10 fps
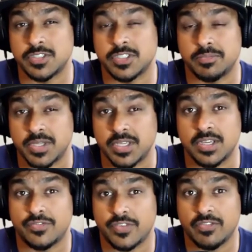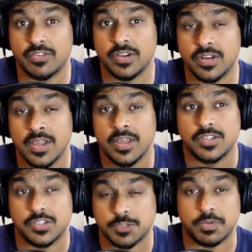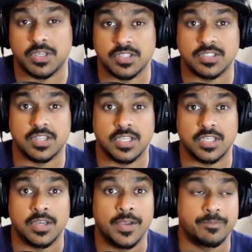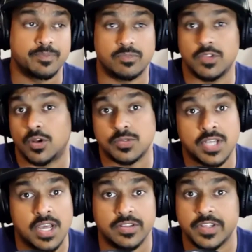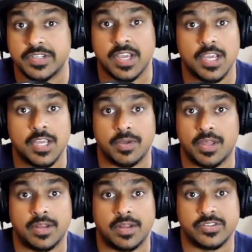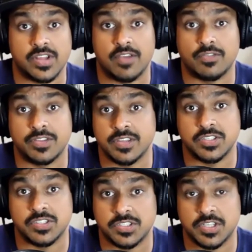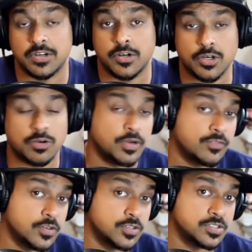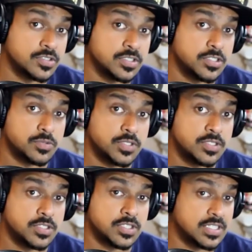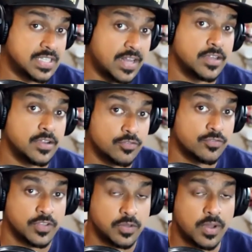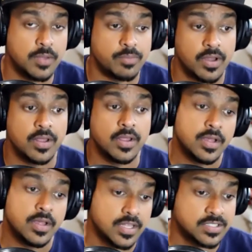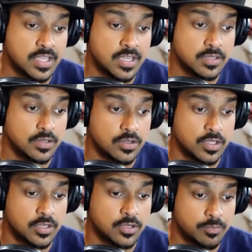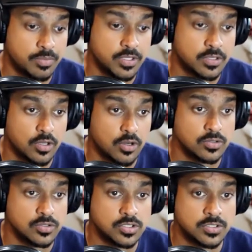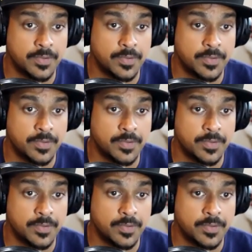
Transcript: to be a favorite just because of the tail of the tape and just everything that she's done in her career versus Elise Reed just getting her feet wet. But let's take a look. It could be close.